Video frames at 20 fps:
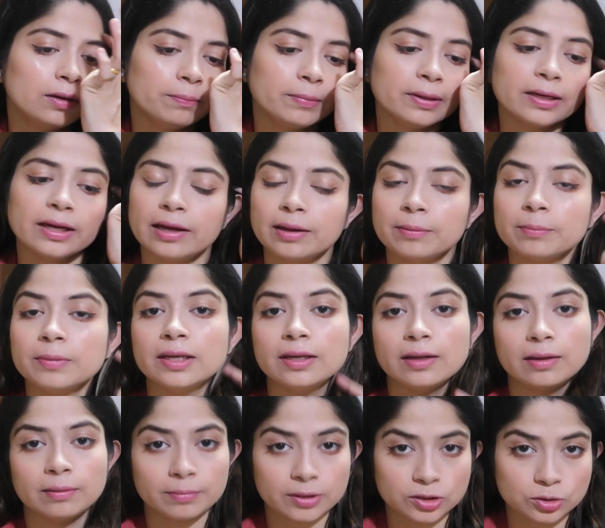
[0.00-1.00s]
but I am
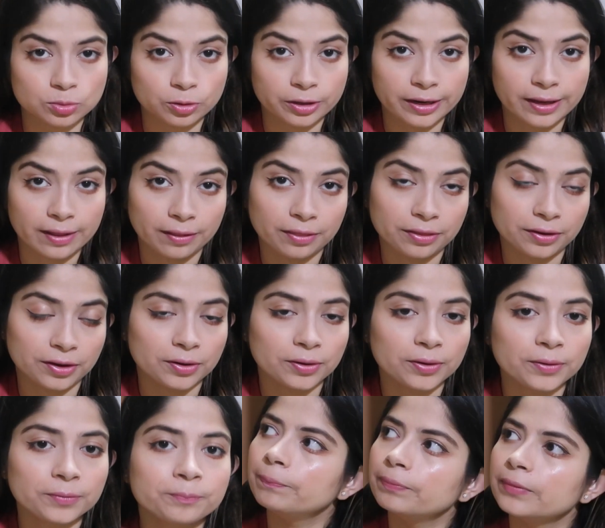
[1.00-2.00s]
eating much more
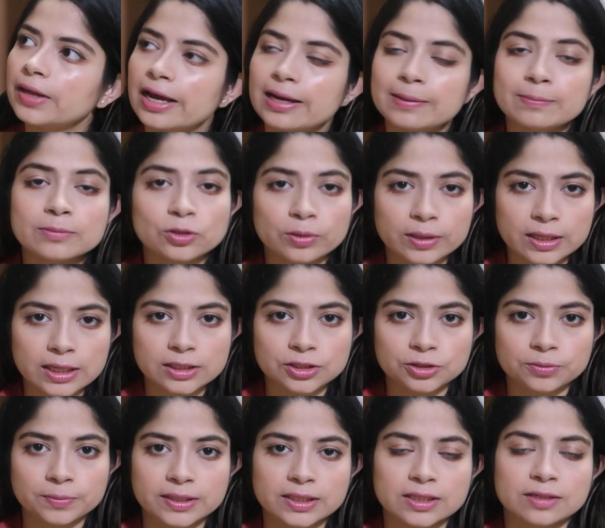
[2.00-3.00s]
healthier. I am doing
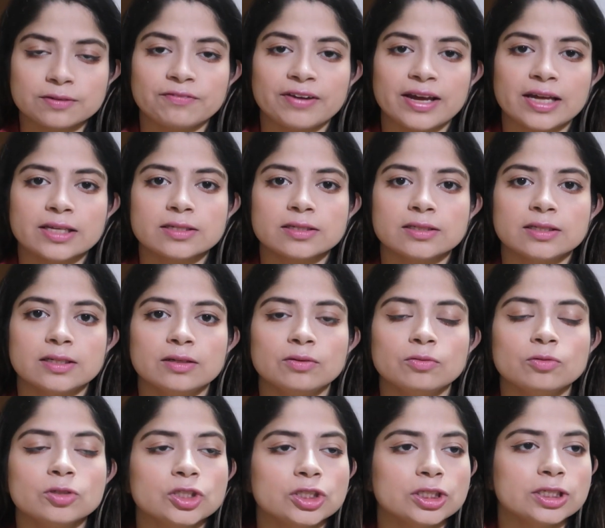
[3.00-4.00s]
intermittent
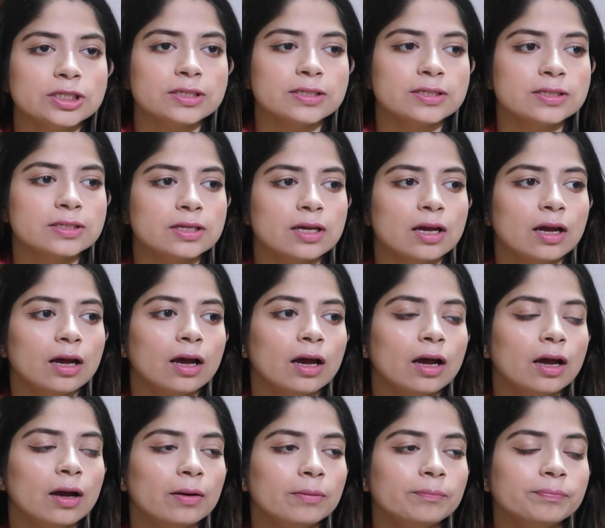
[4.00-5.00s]
fasting, which is
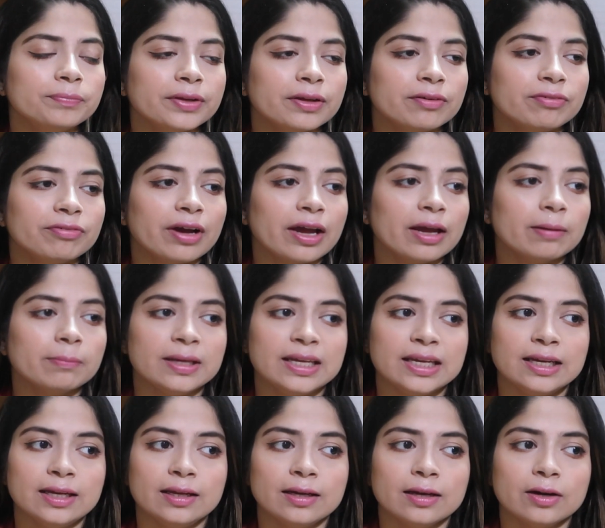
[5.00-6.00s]
if I'm
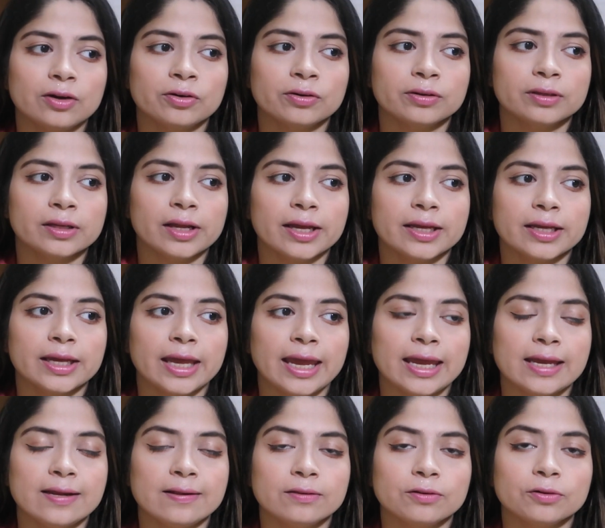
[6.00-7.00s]
eating around like
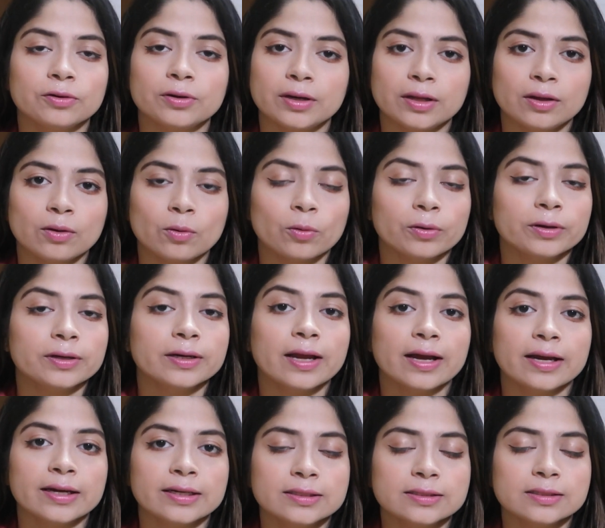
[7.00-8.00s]
8:30 or
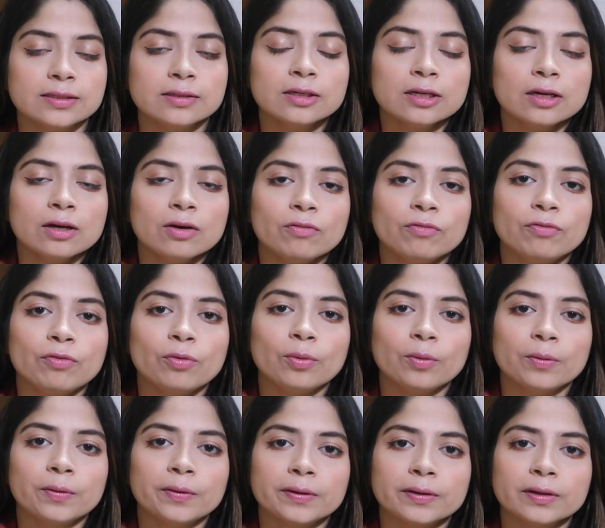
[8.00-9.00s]
9
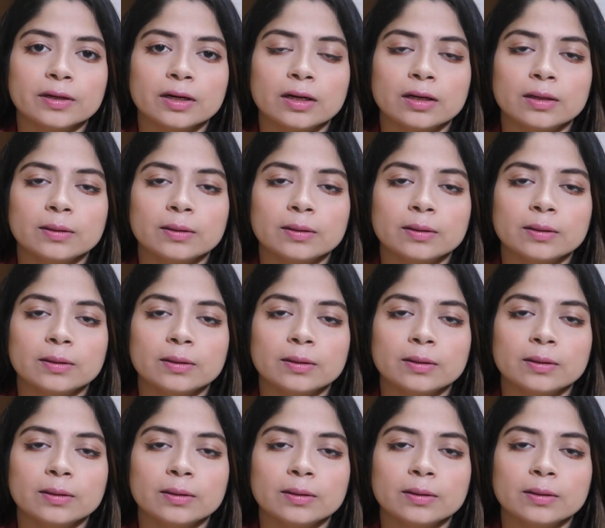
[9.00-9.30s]
for